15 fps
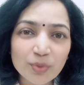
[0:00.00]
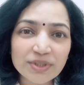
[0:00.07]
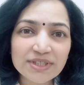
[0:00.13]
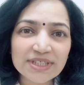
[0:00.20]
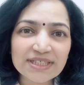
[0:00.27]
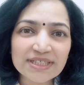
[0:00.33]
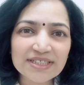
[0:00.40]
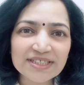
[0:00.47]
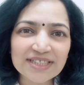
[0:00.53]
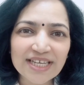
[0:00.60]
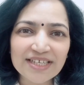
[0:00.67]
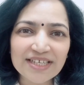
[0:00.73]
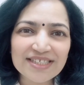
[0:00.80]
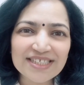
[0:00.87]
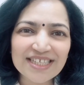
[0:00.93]

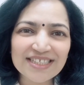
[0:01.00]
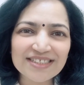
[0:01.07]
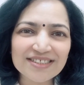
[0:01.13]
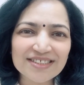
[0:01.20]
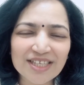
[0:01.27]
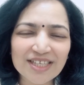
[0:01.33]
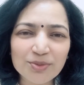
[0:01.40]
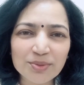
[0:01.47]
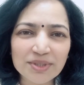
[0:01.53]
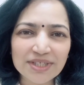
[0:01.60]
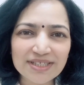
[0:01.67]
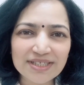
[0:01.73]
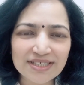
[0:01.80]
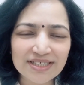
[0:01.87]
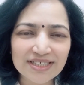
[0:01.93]
sincerity and
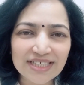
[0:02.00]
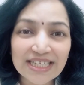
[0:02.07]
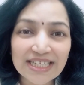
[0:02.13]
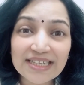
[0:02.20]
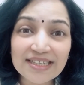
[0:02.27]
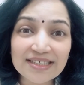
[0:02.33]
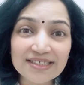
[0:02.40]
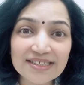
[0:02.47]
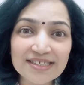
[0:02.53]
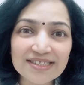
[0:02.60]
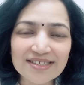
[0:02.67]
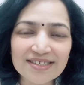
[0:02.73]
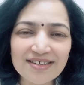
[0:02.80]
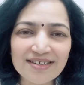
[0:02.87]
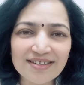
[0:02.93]
genuinity,
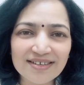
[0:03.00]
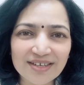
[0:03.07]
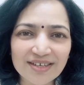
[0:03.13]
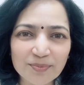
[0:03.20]
concern.